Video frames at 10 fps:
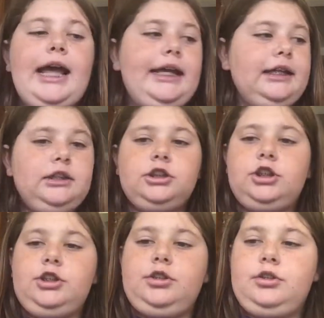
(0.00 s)

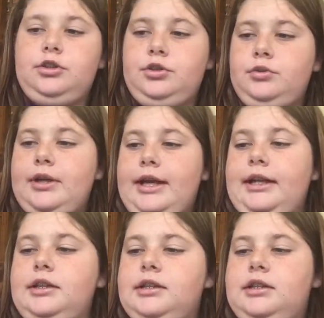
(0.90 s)
and you
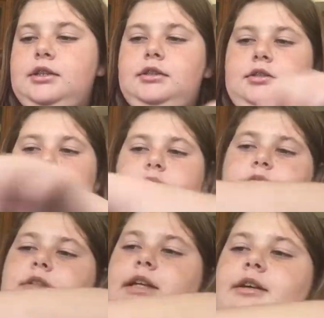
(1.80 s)
get, I